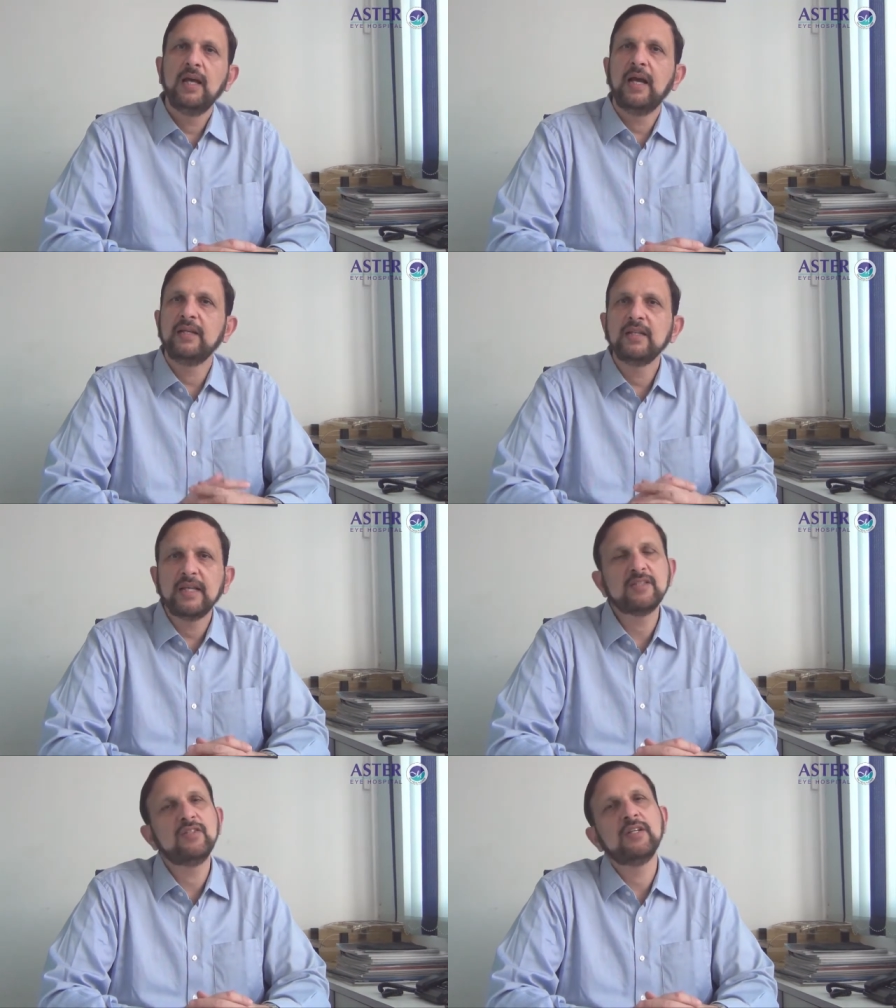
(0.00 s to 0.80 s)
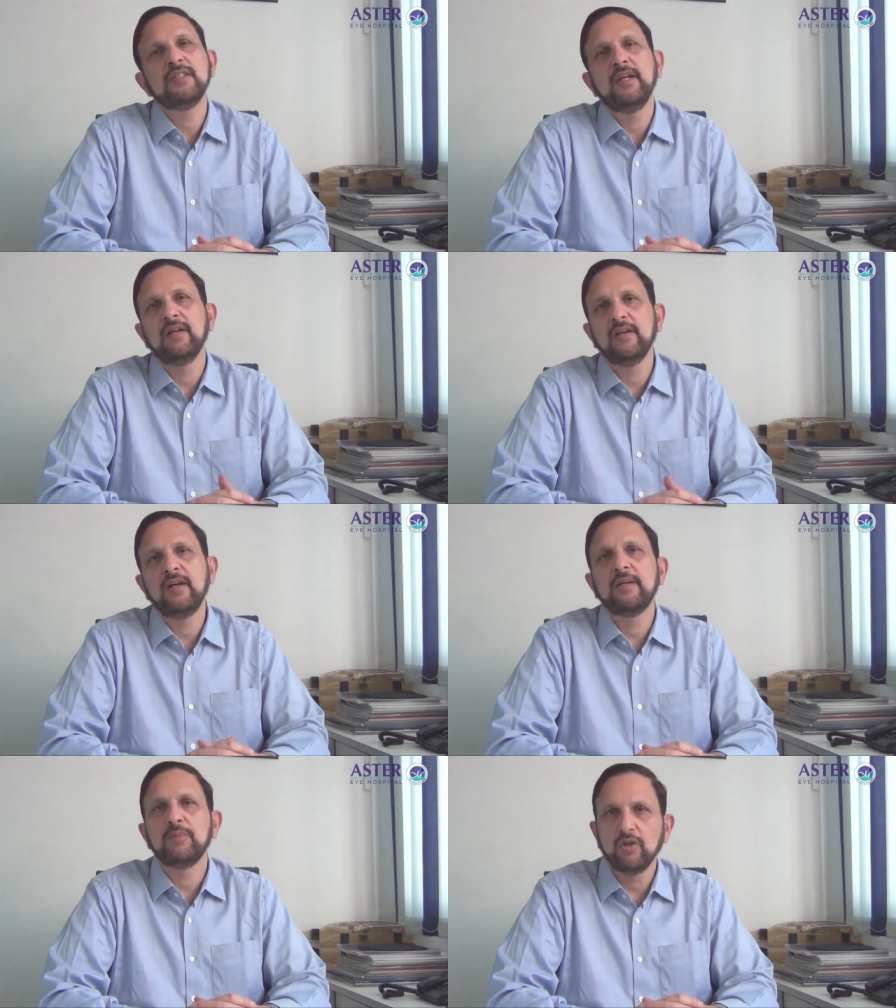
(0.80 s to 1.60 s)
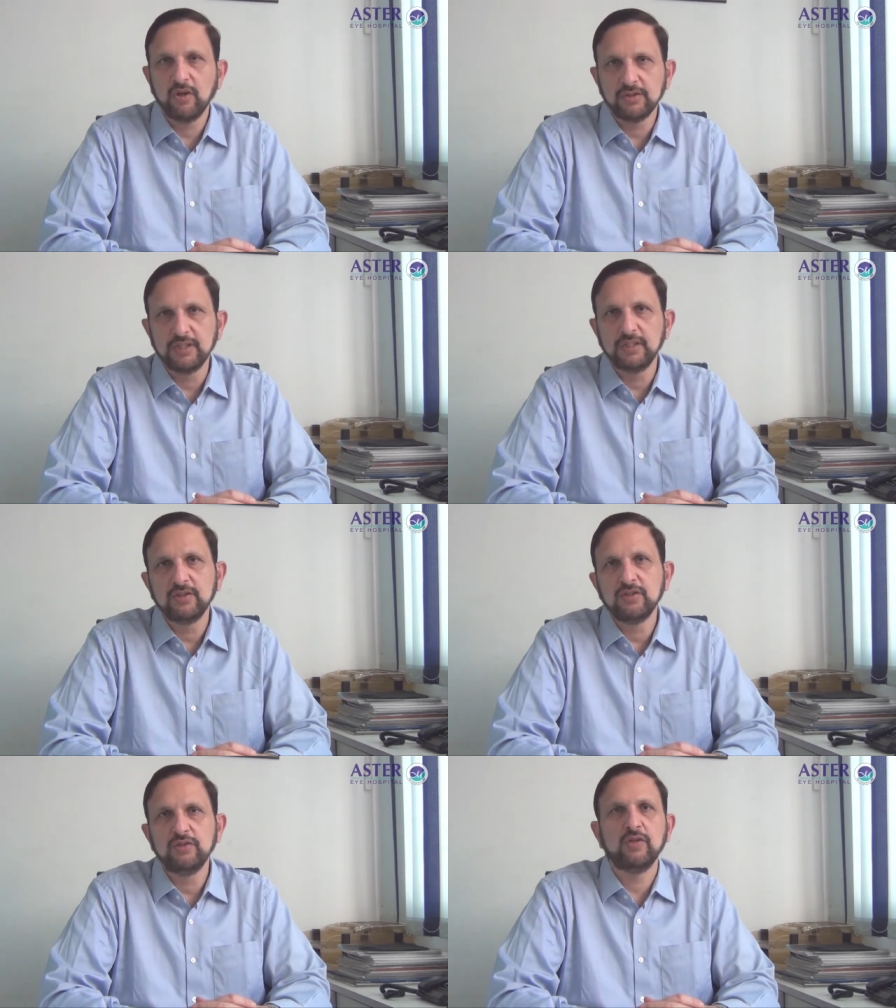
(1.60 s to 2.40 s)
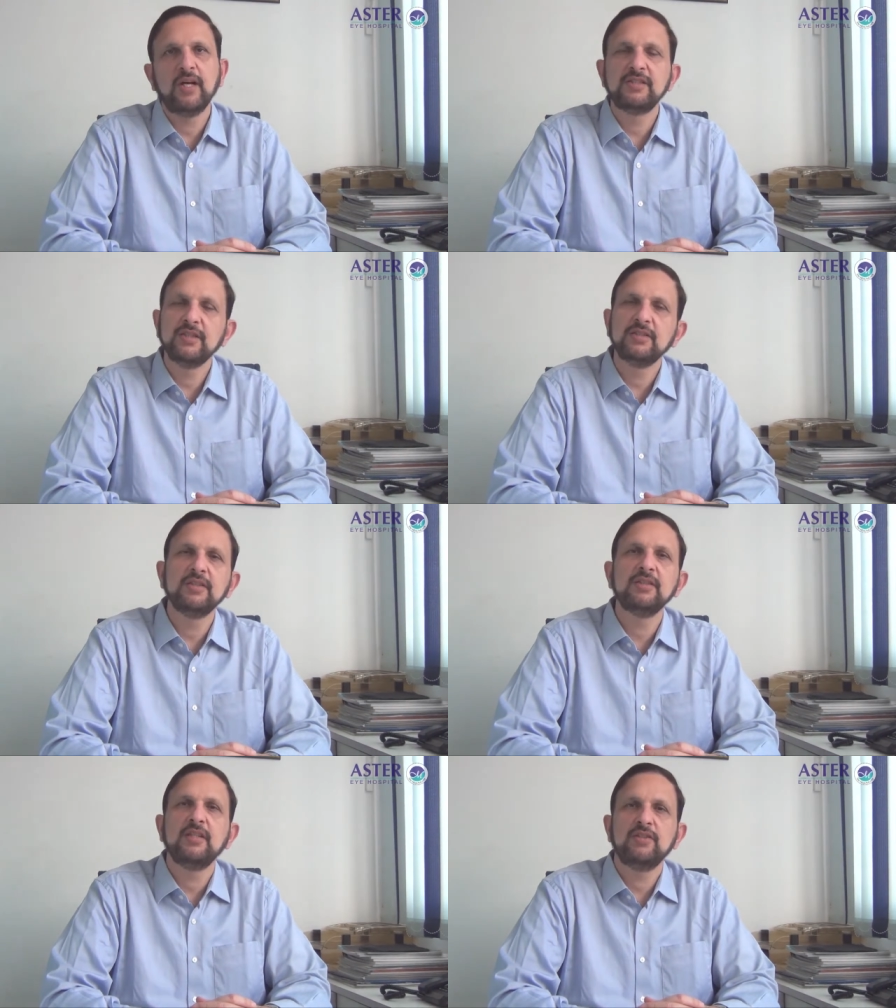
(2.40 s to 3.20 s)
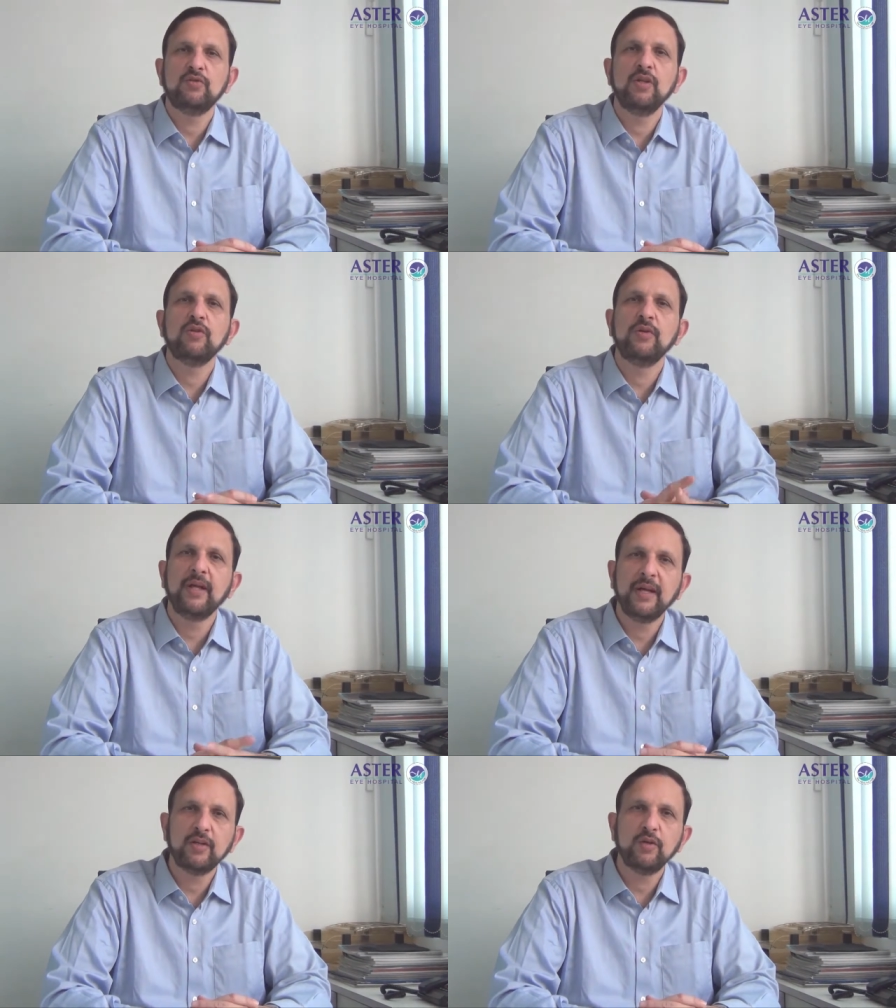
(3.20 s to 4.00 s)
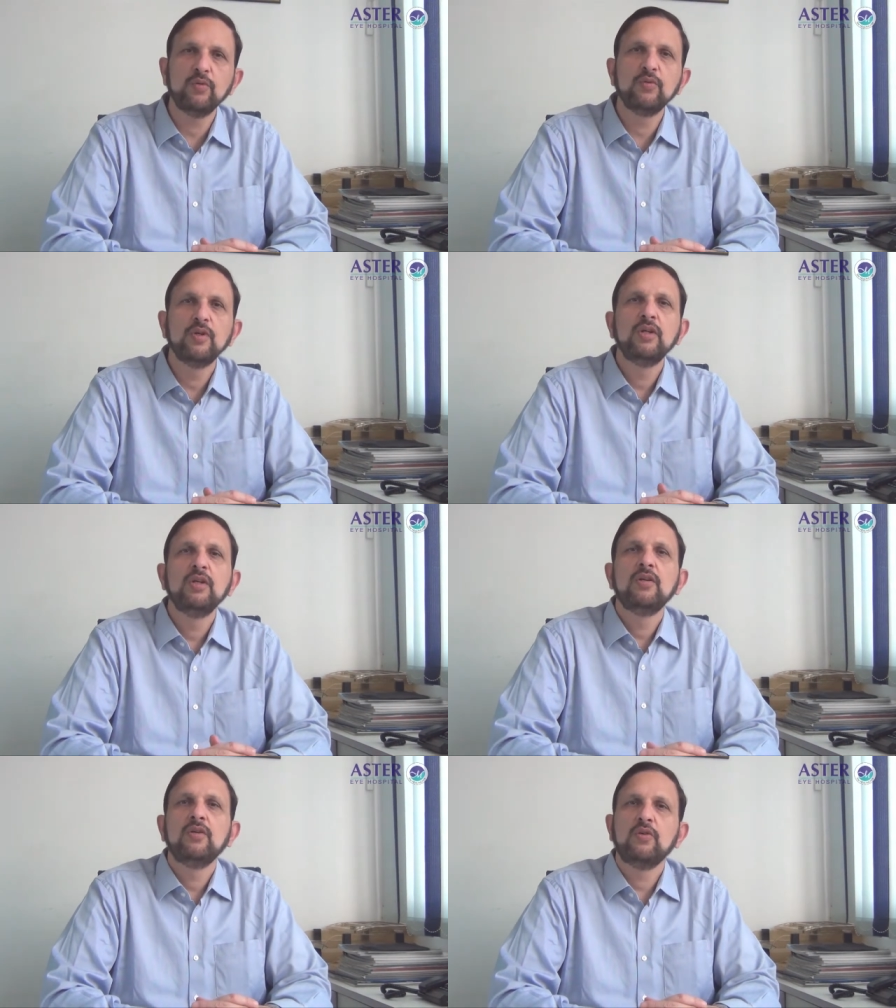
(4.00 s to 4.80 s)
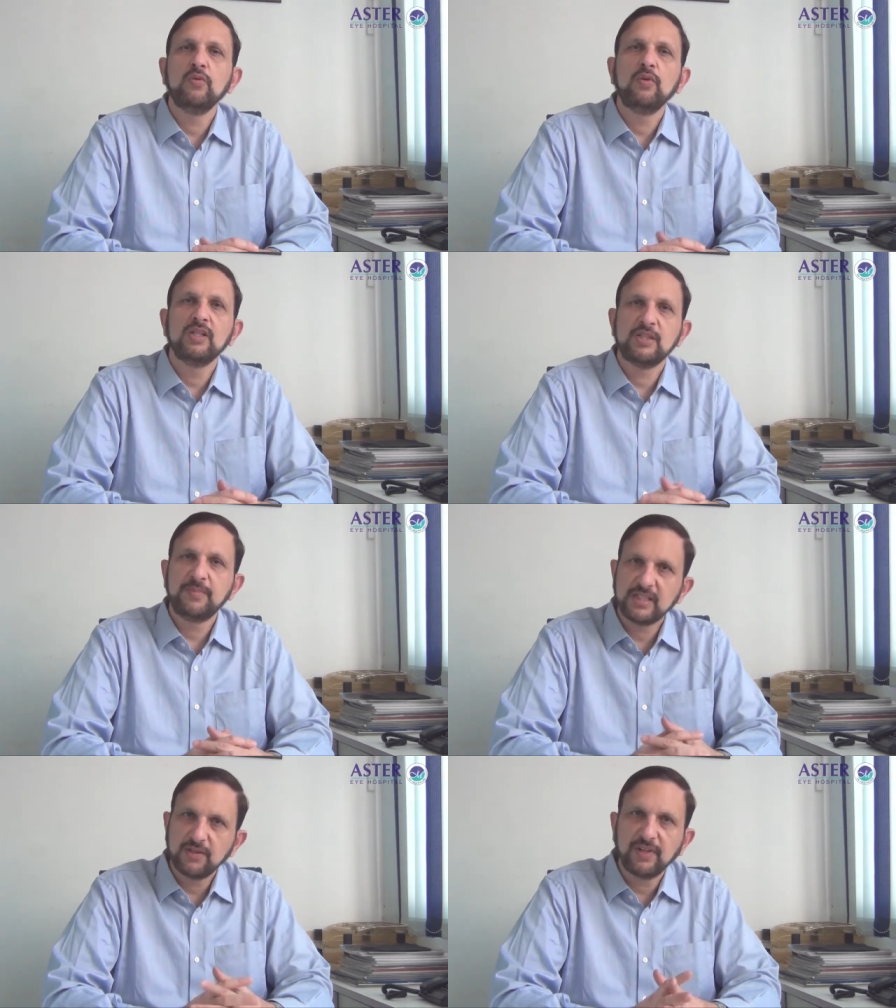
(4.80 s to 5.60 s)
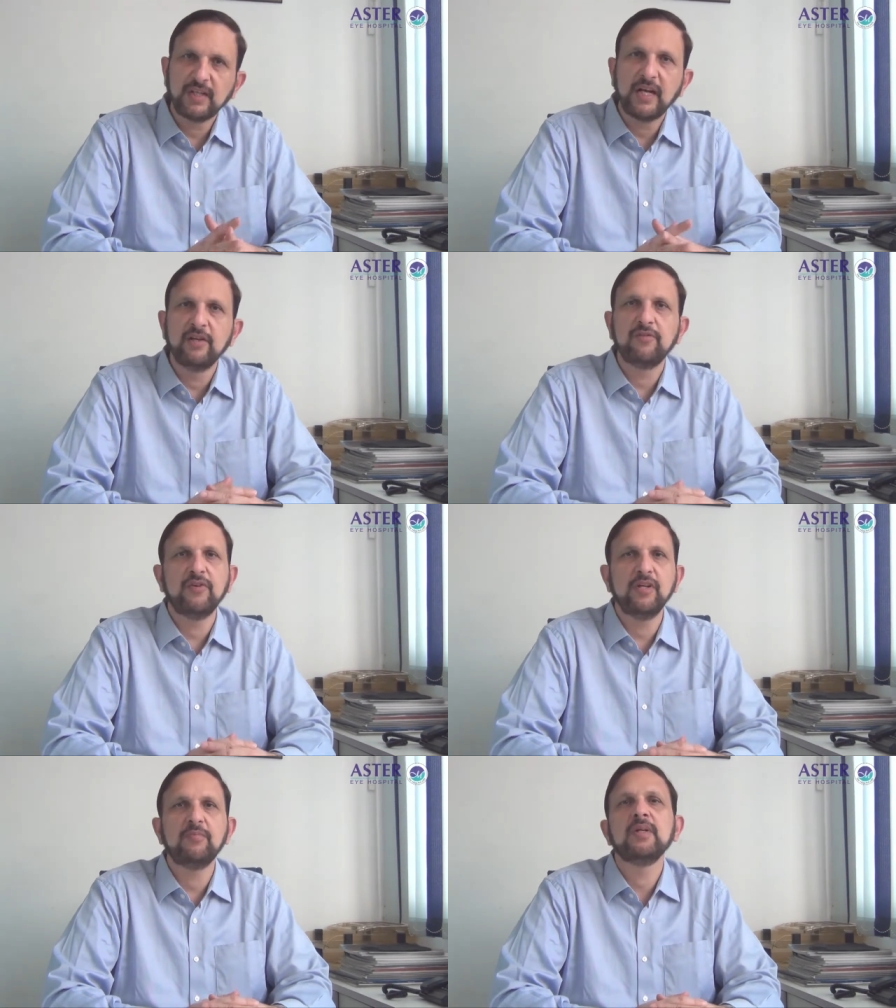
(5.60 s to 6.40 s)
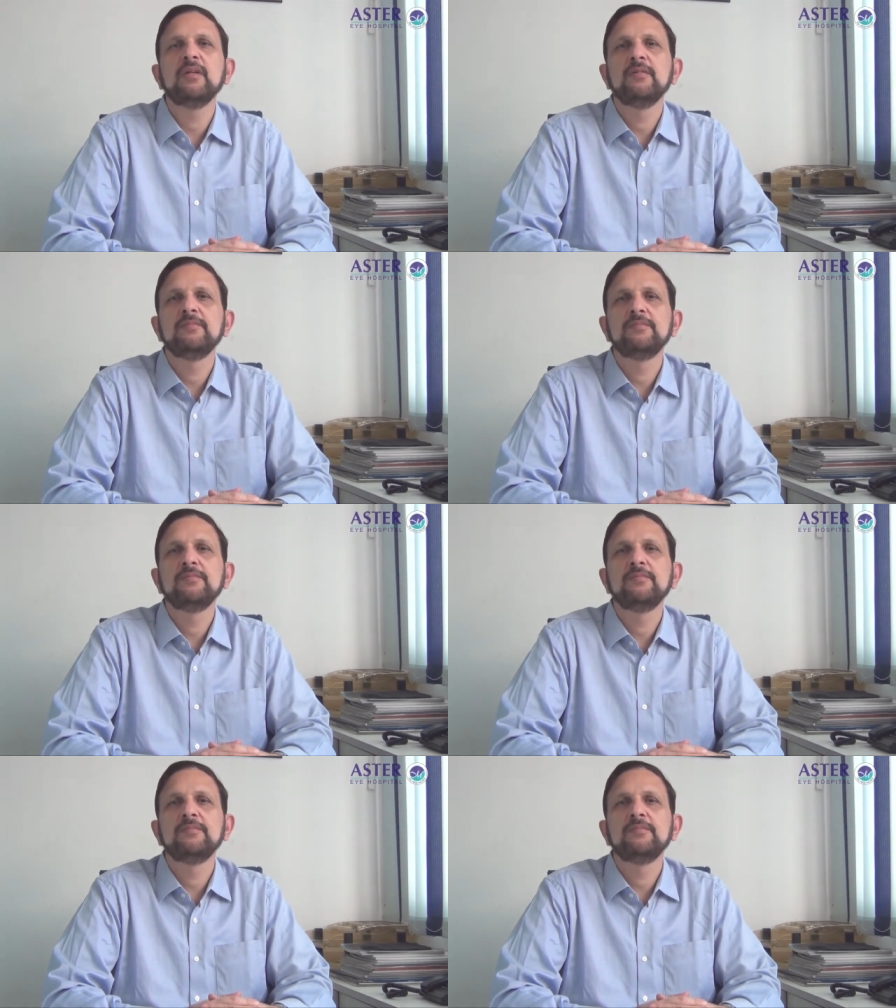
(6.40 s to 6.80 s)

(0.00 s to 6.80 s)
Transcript: And in case there is an underlying pathology, your eye surgeon is going to direct you to a specific kind of treatment